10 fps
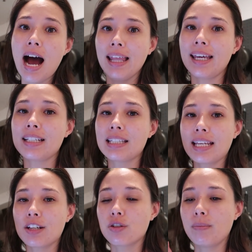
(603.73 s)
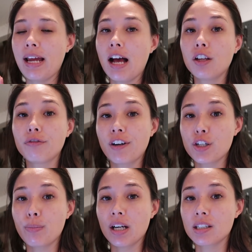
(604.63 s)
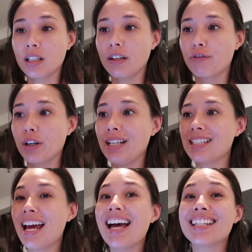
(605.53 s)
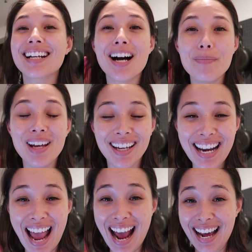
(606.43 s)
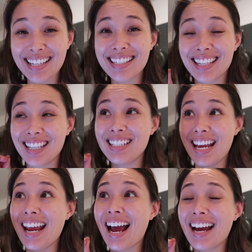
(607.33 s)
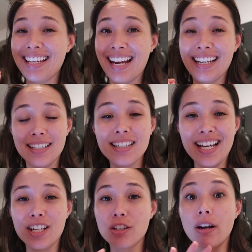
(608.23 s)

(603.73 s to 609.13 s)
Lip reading: I like to schedule my HelloFresh box deliveries to come in as the day I get into town,